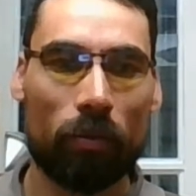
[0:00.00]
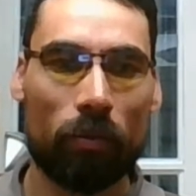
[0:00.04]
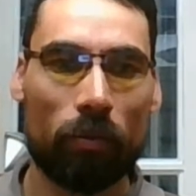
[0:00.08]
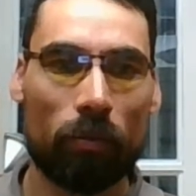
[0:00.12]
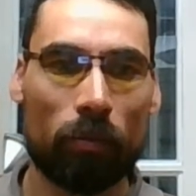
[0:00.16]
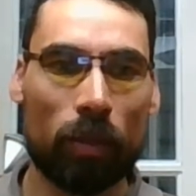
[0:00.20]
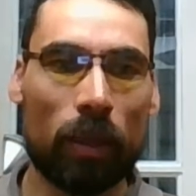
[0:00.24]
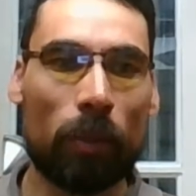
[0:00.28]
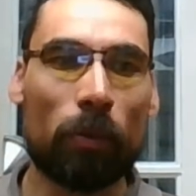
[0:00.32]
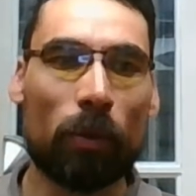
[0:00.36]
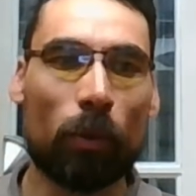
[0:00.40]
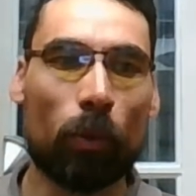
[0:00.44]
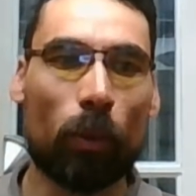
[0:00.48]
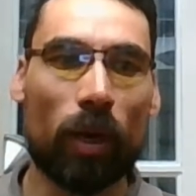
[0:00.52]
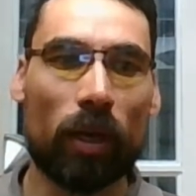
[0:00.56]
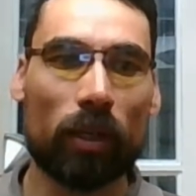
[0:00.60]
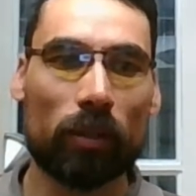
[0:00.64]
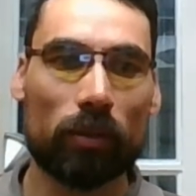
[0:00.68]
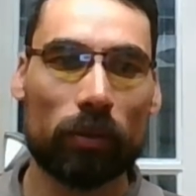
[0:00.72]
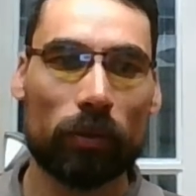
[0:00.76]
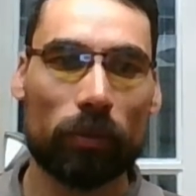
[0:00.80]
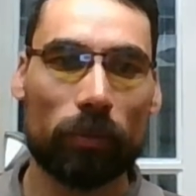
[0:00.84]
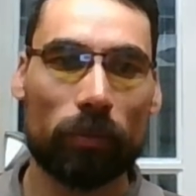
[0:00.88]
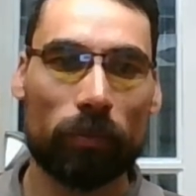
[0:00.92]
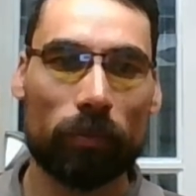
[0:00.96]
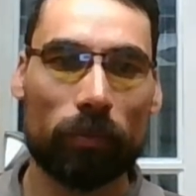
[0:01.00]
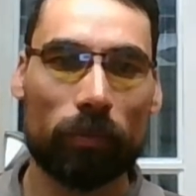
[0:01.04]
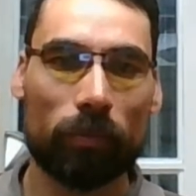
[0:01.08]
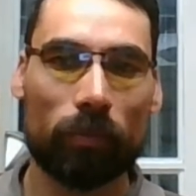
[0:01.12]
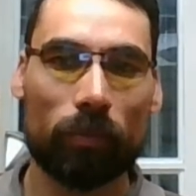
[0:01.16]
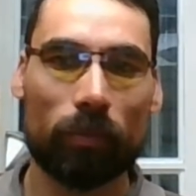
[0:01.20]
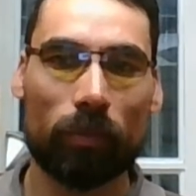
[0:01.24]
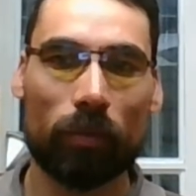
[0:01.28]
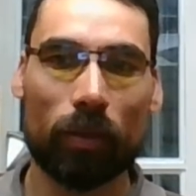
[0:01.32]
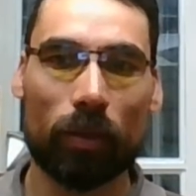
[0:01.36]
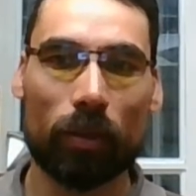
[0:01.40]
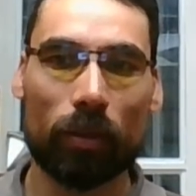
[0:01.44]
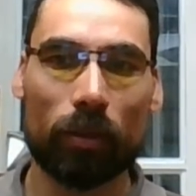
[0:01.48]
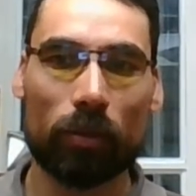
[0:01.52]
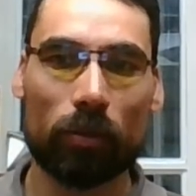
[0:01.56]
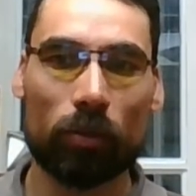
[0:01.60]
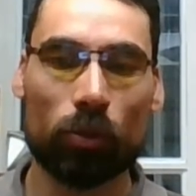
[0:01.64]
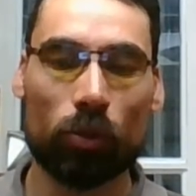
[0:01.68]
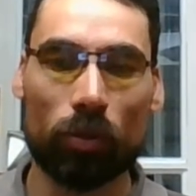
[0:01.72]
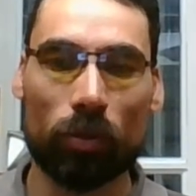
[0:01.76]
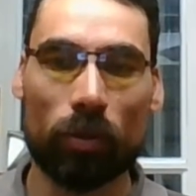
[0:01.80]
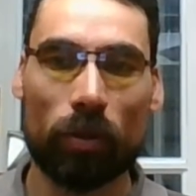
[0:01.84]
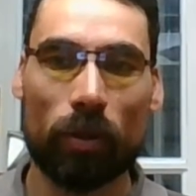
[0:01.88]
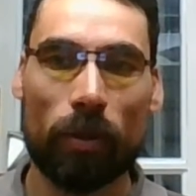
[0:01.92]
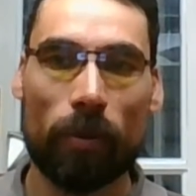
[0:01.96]
people-wise. Yeah,
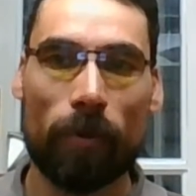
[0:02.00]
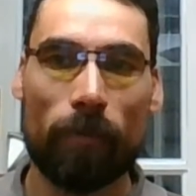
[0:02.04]
so